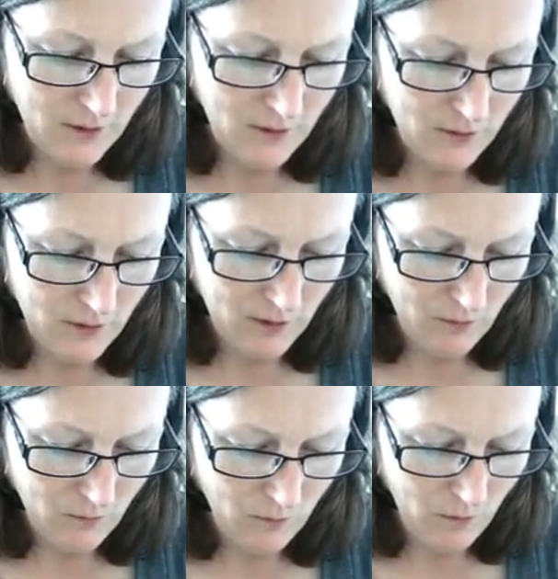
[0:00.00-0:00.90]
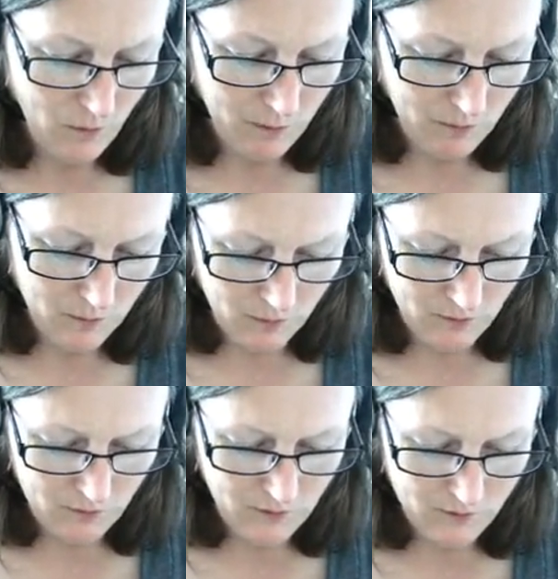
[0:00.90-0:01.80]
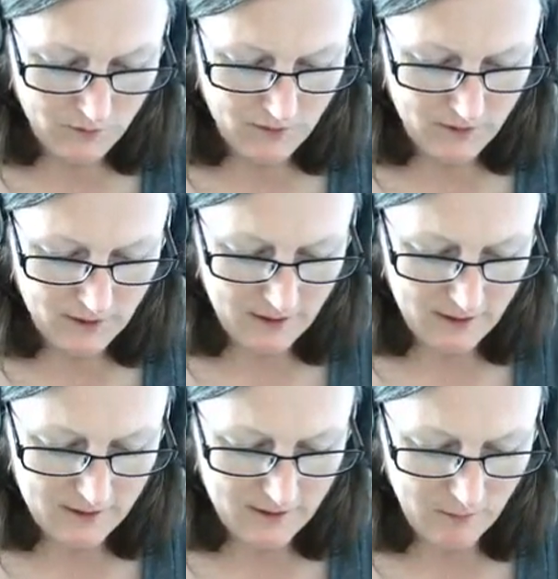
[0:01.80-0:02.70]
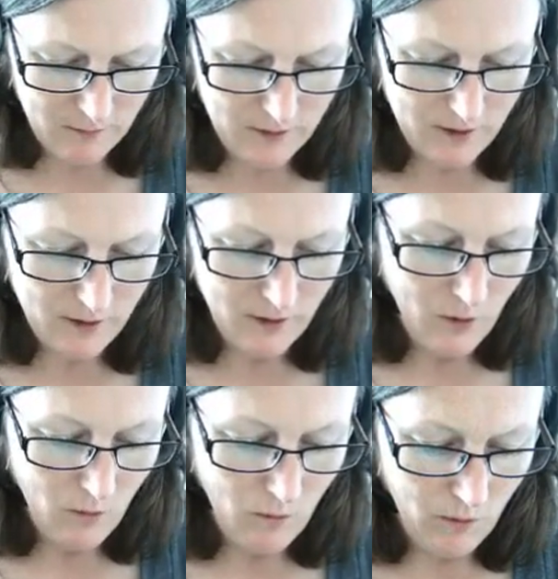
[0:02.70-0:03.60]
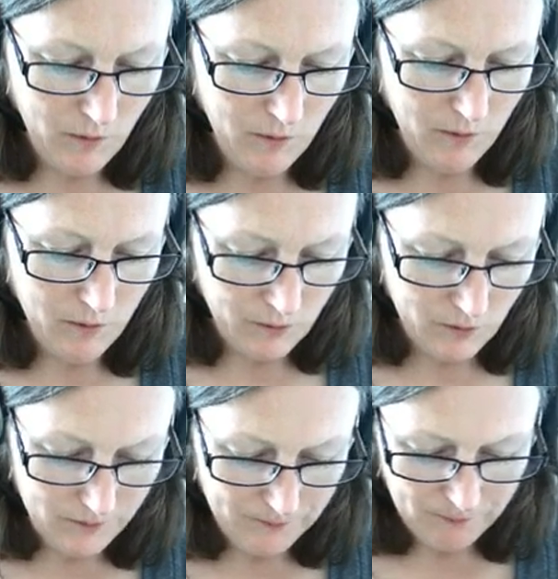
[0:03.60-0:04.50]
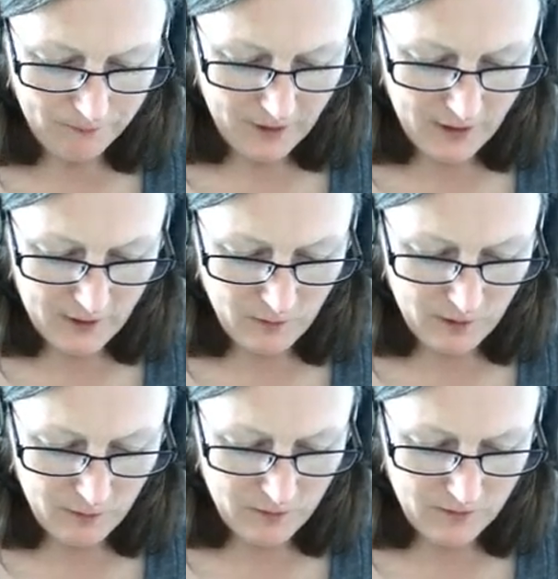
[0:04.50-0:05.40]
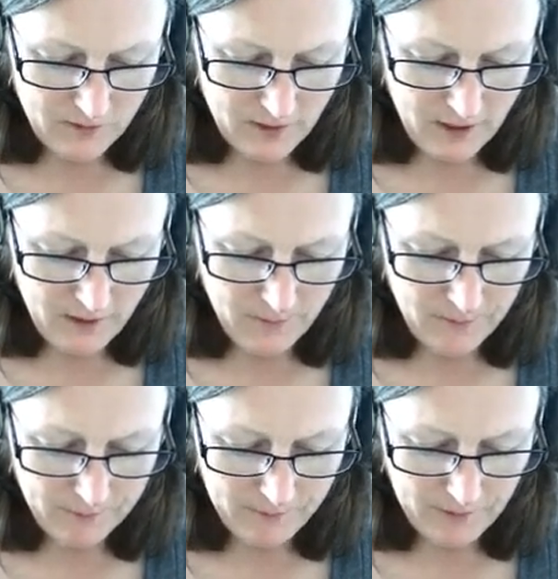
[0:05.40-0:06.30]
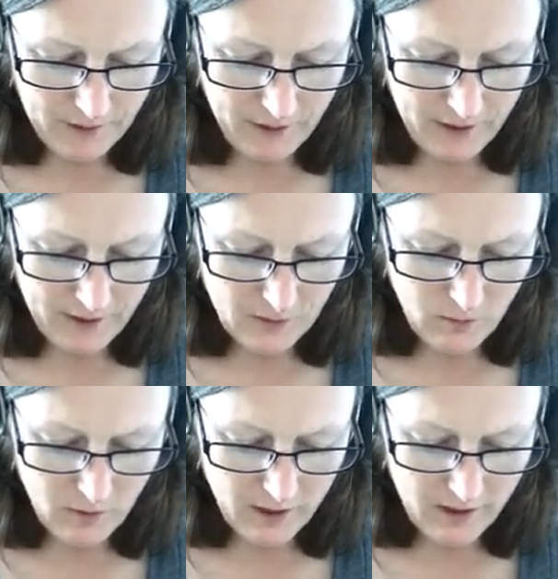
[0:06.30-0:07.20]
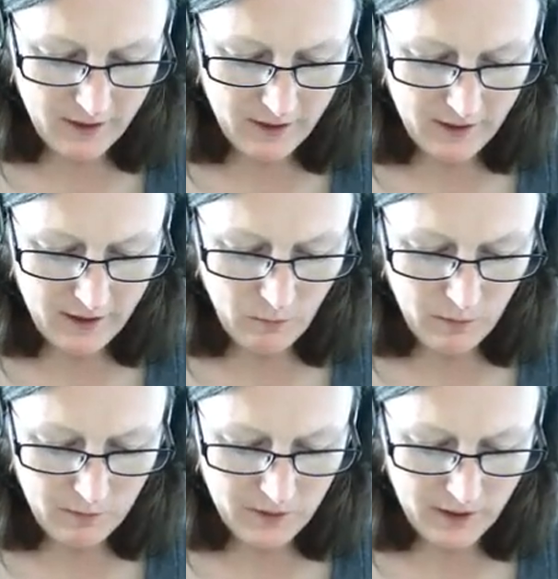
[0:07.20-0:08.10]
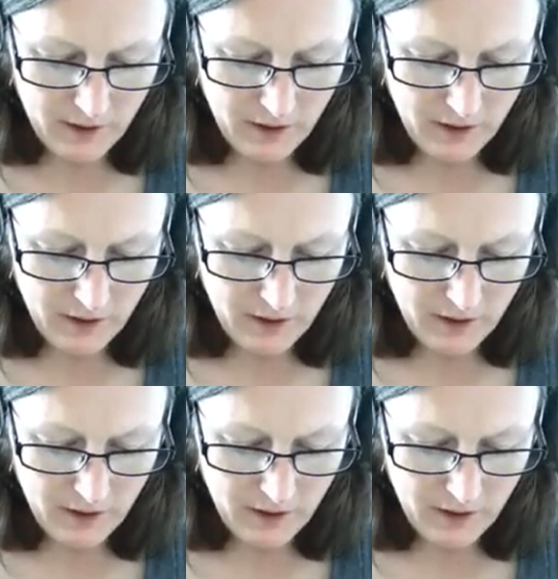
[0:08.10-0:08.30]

So what we would do, I'll just neaten this up a bit, what we would do is we would say x squared. We will then